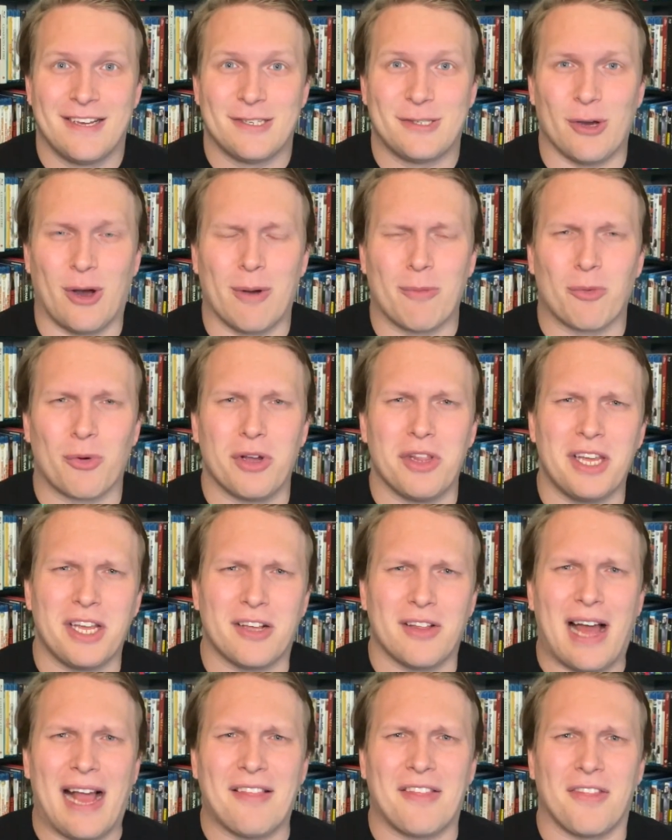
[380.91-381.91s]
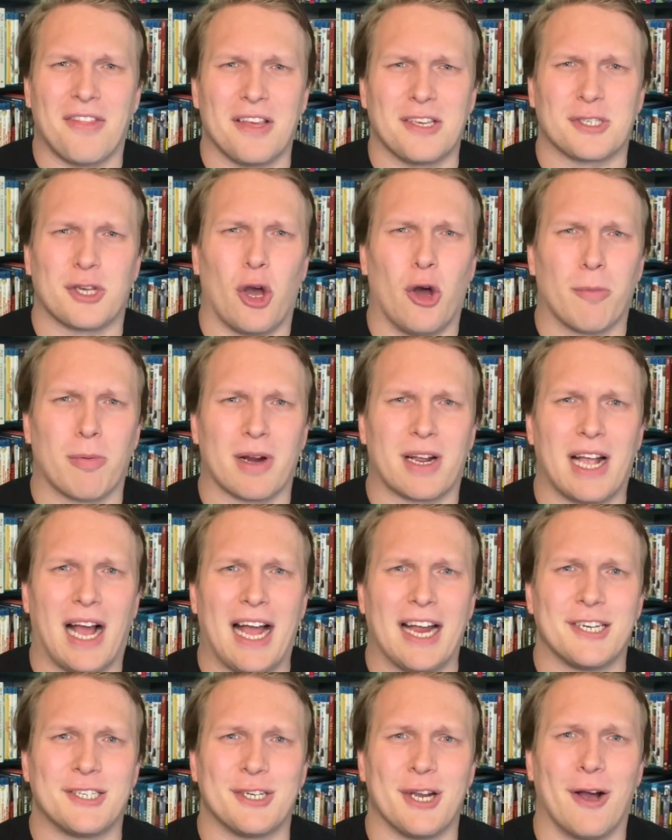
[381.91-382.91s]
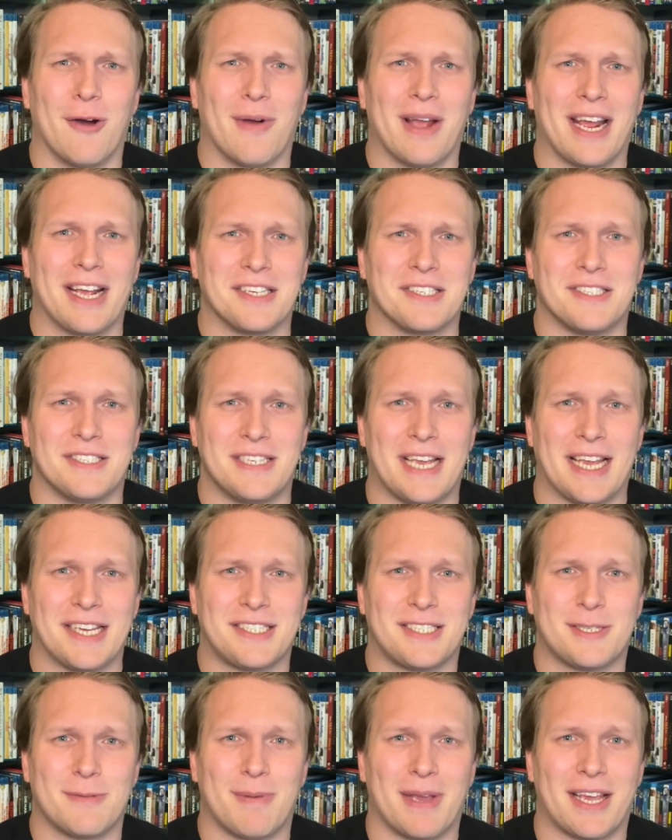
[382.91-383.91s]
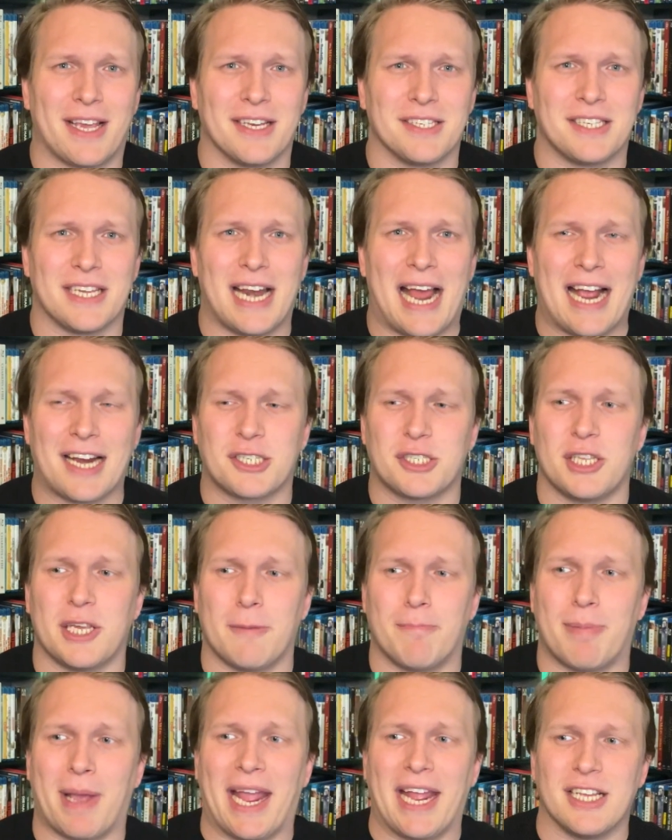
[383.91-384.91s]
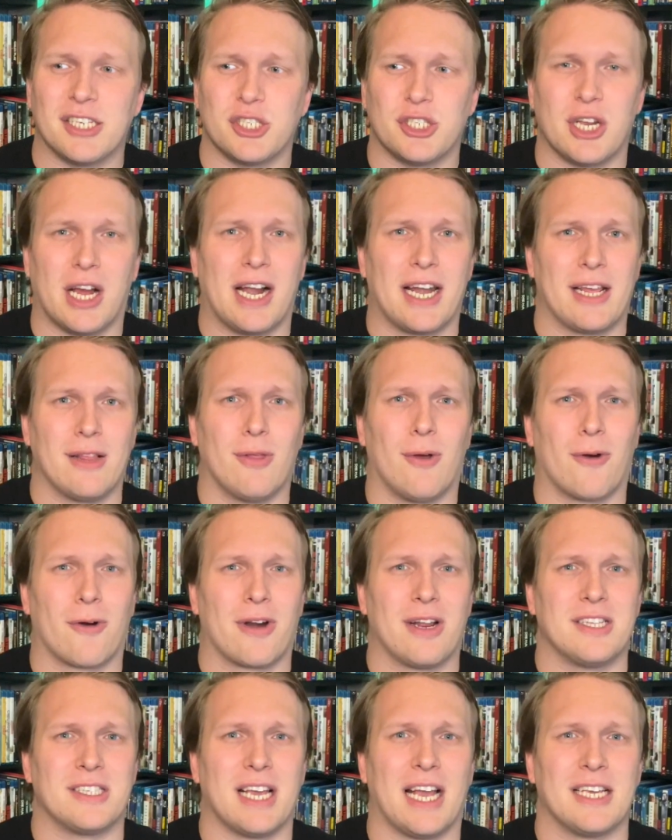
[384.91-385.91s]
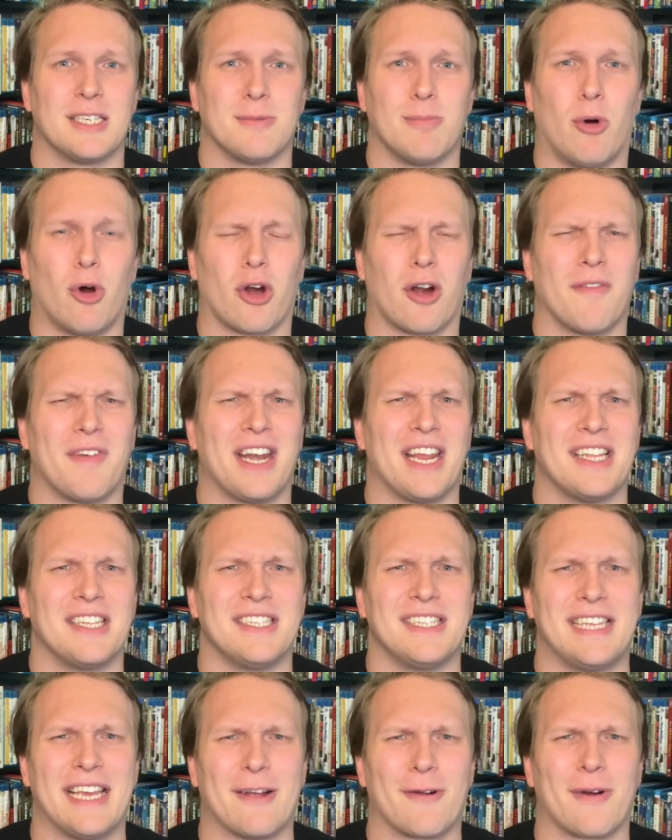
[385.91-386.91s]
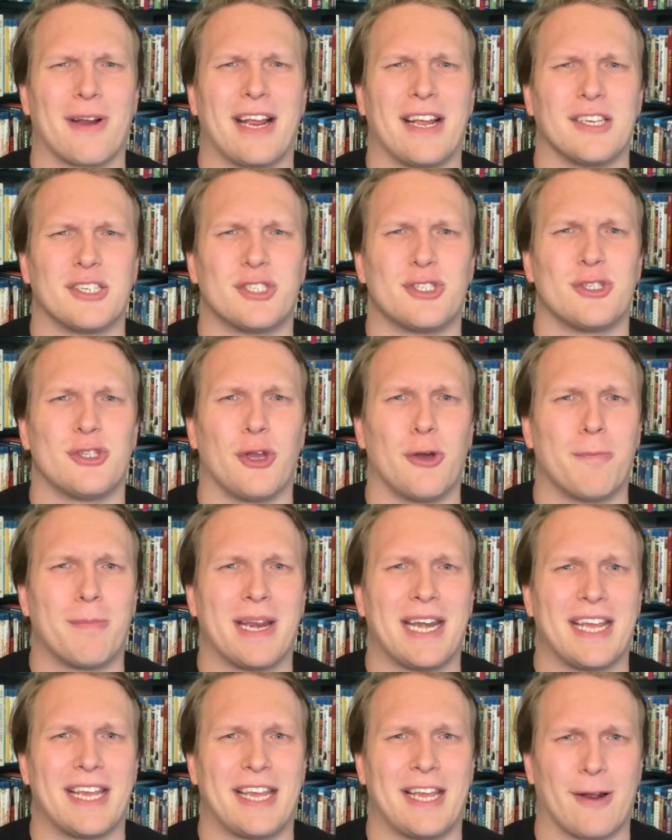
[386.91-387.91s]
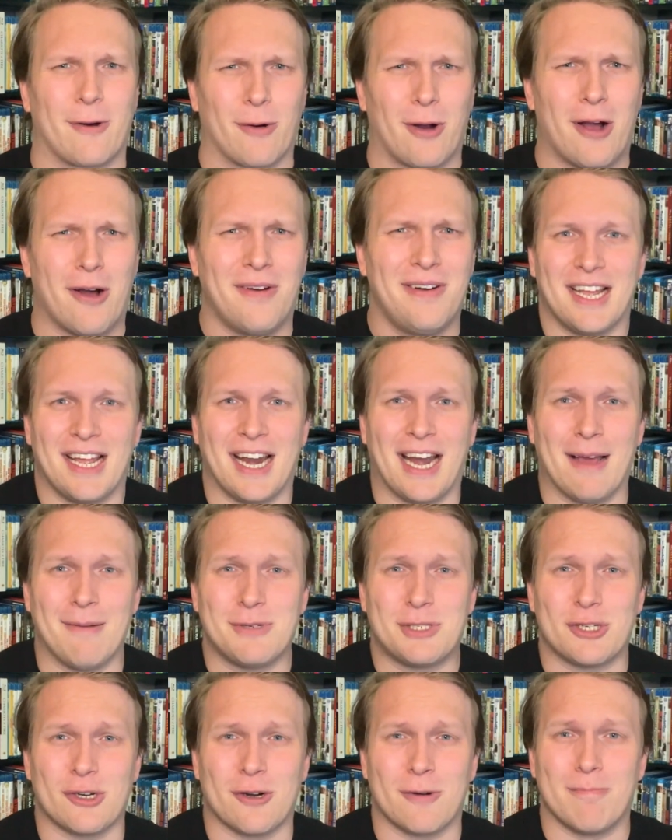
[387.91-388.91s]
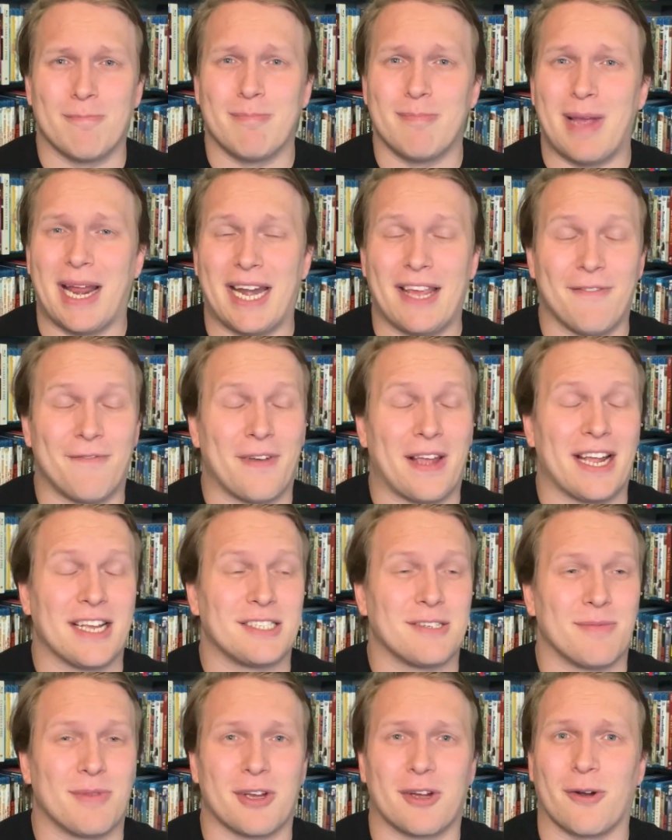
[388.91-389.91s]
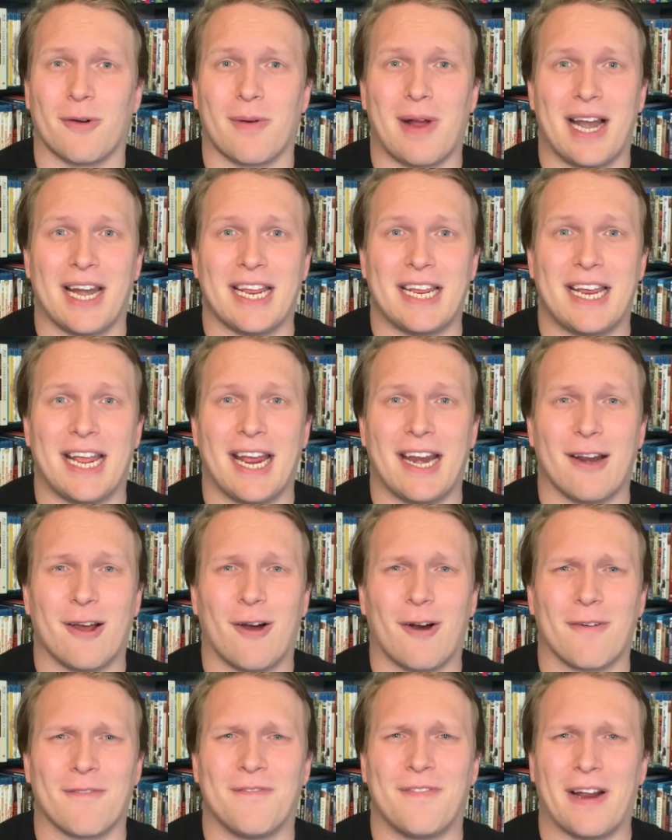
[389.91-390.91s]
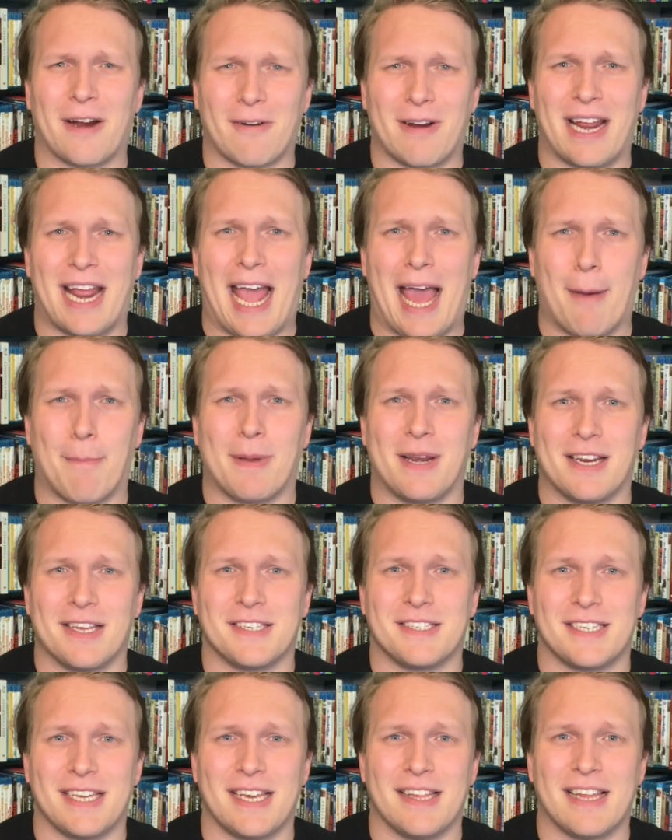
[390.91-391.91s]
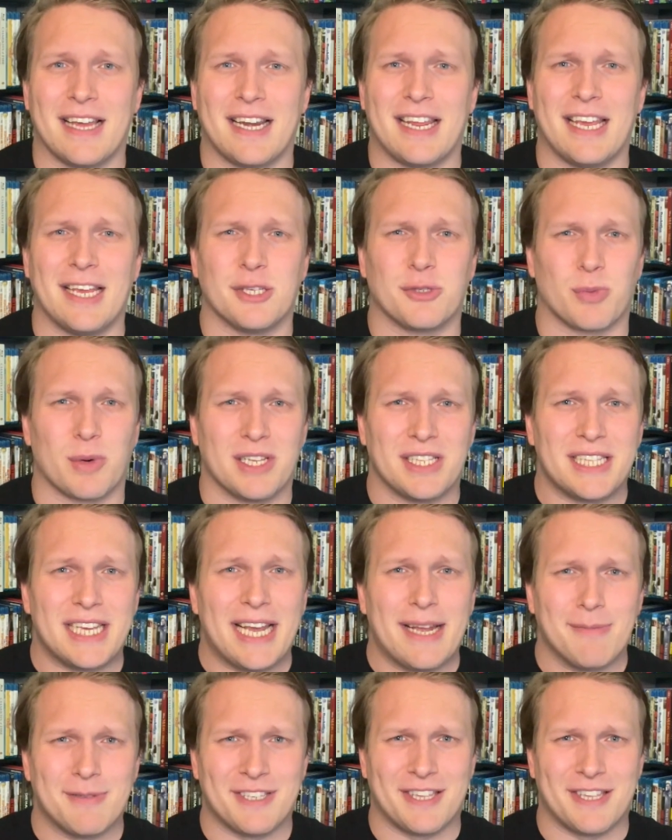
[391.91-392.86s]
So I'm really glad that this Cobra Kai show exists, because it actually paints Johnny Lawrence as more of an endearing, stupid hero. And I'm sure many fans of the Karate Kid are very happy to see that he's redeemed